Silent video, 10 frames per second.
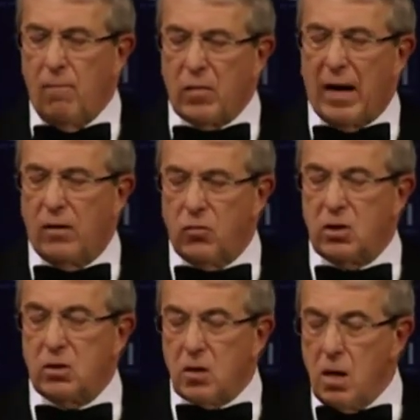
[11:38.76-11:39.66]
and
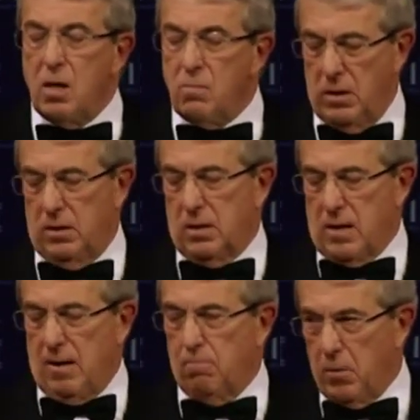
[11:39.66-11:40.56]
determined
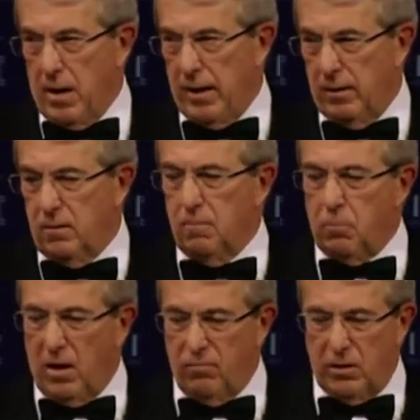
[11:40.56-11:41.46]
campaign
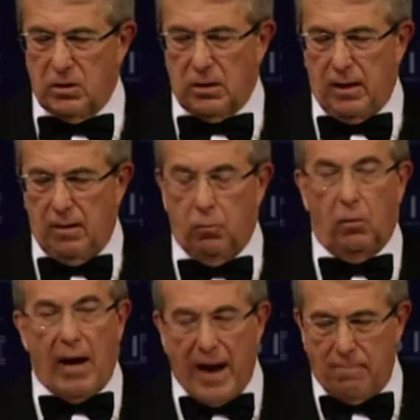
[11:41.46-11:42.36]
by Vince
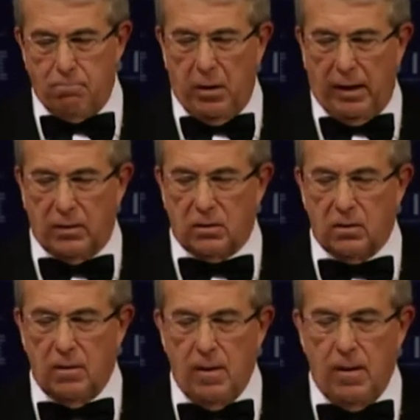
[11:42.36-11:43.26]
Cable and Biz,
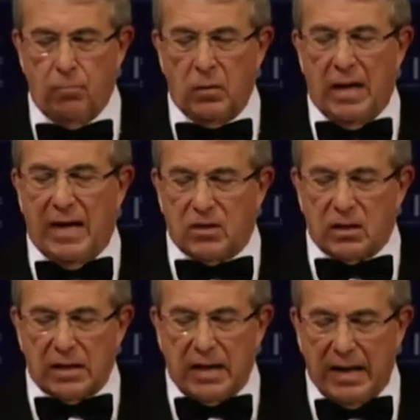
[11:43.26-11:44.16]
it's
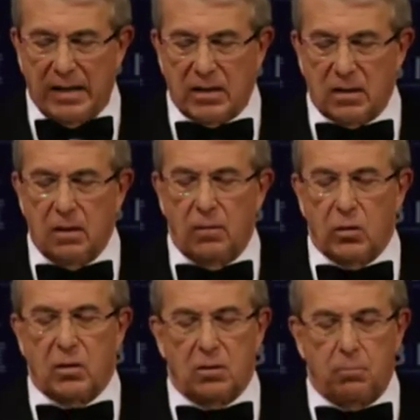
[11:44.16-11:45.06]
a case
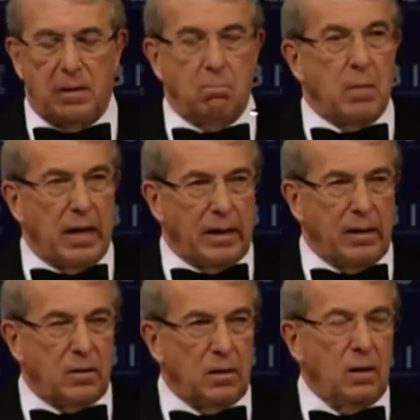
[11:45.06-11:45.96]
that has been
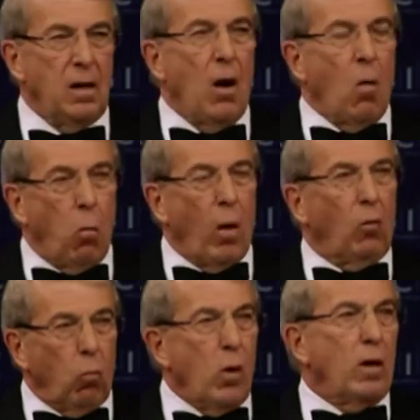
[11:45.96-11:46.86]
made, well
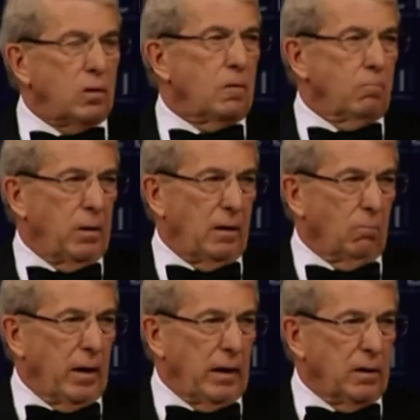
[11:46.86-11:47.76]
worth being
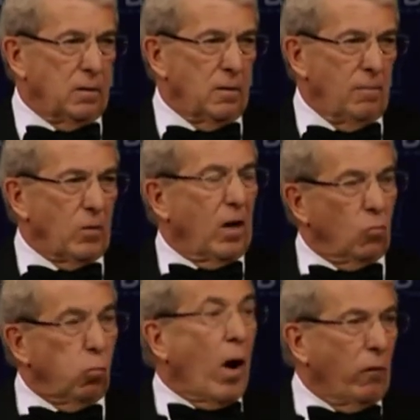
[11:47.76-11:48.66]
made,
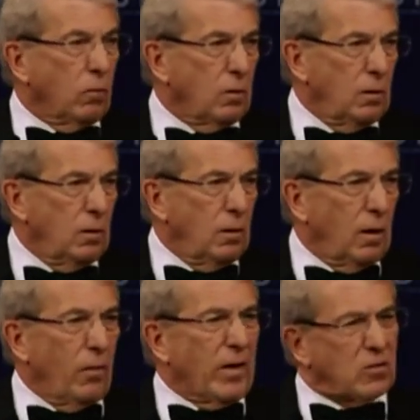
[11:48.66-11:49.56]
and won.
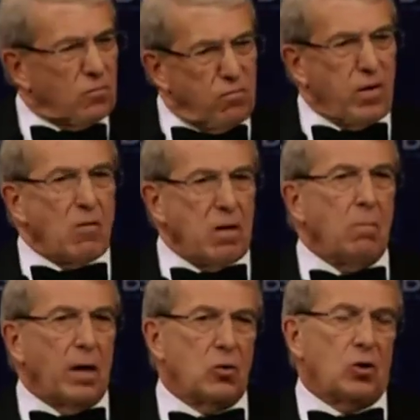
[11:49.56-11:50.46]
And that's very
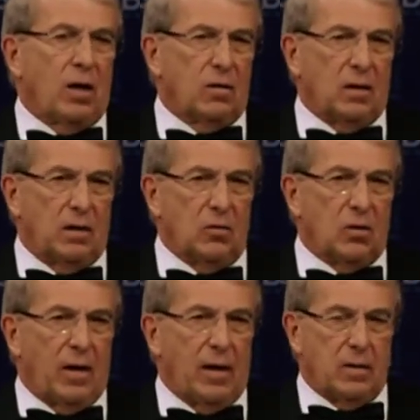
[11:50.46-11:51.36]
much, I think,
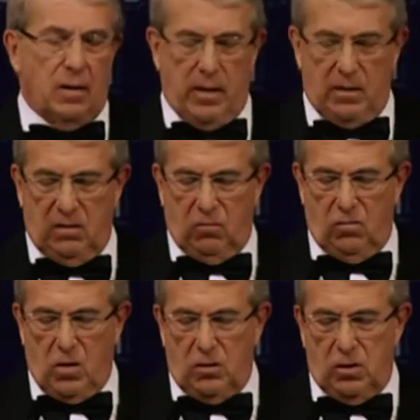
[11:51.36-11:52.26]
to our collective
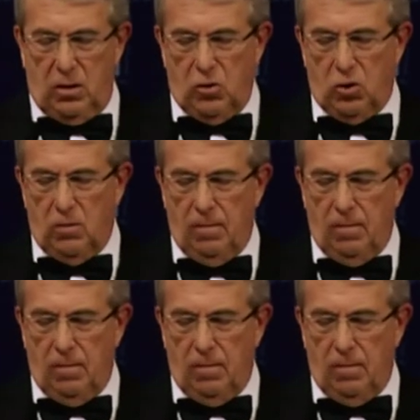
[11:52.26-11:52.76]
advantage.